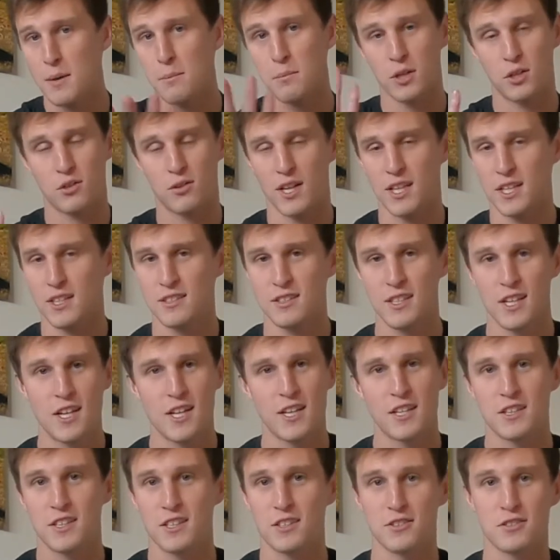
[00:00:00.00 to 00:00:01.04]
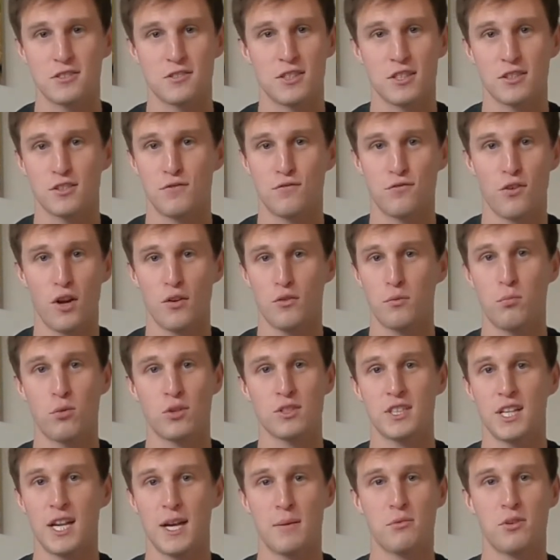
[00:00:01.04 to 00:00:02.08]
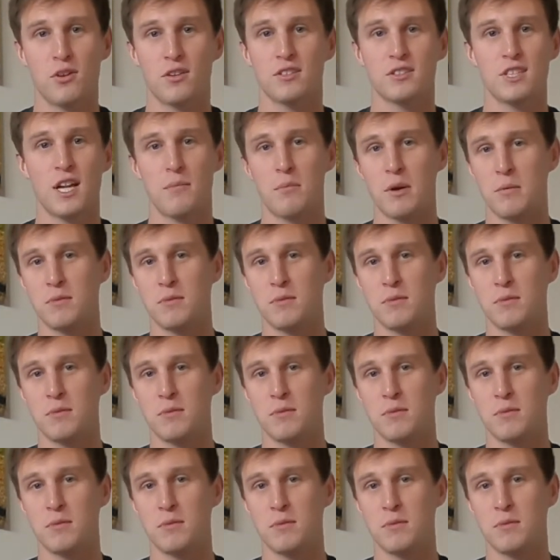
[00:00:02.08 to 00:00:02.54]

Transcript: But granted, there's fraud reports that happen all the time.